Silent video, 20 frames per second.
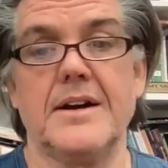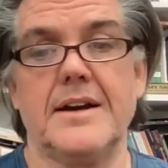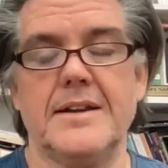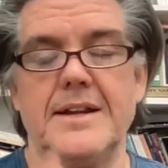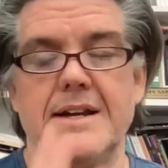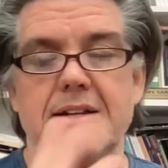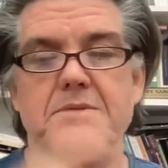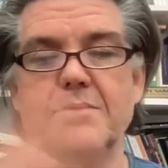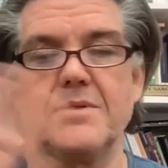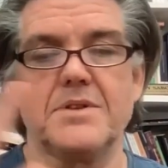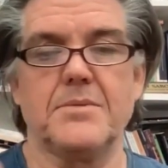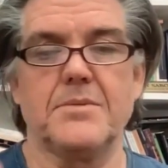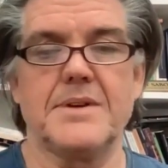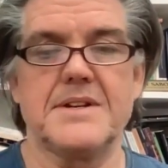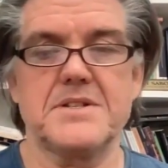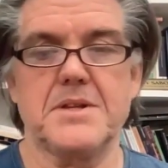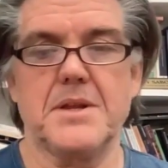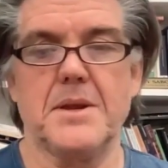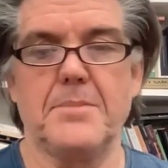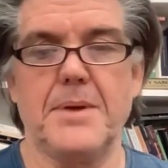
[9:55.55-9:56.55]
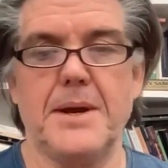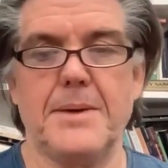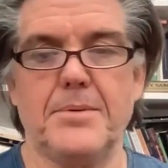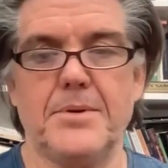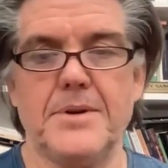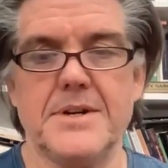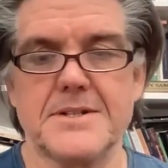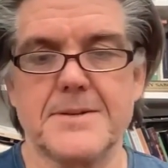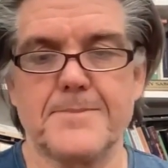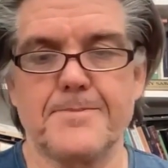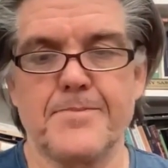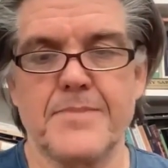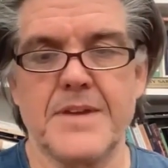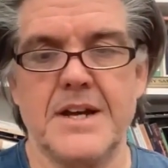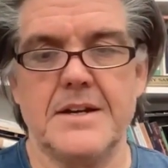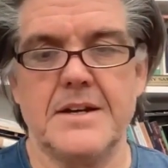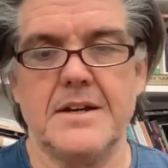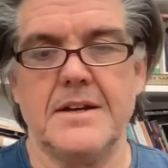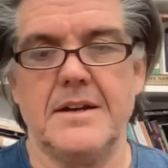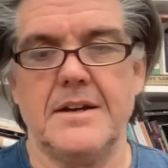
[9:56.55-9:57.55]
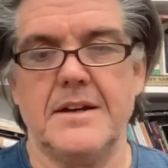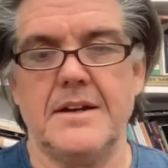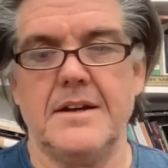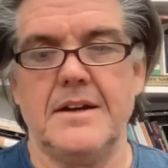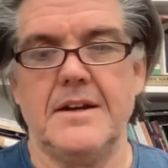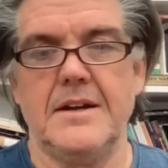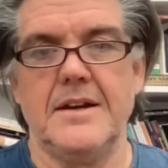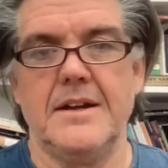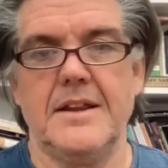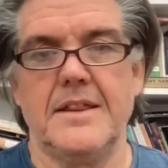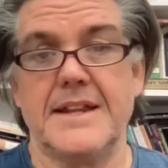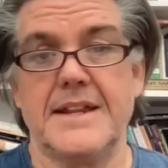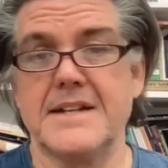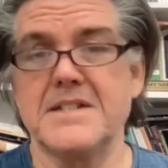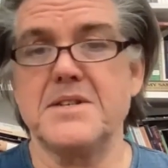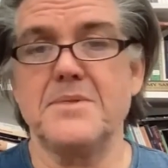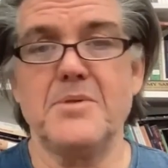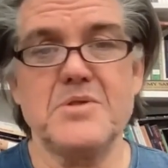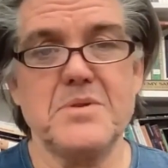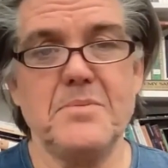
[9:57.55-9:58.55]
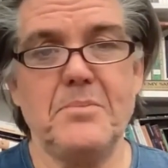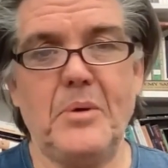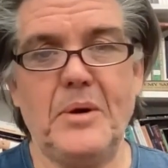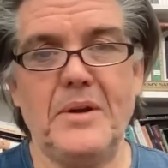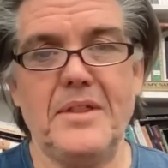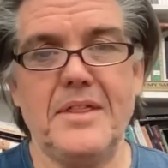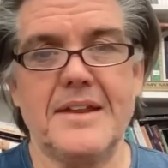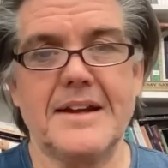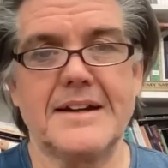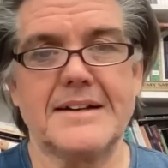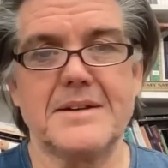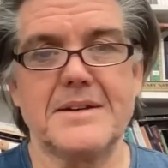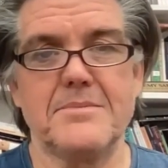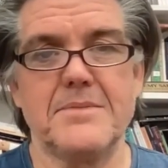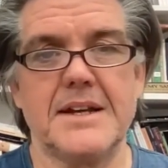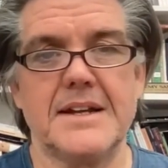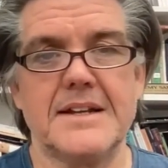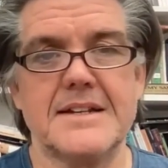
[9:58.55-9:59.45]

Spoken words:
And that's what the rest of the paper is. That's the most important thing to me.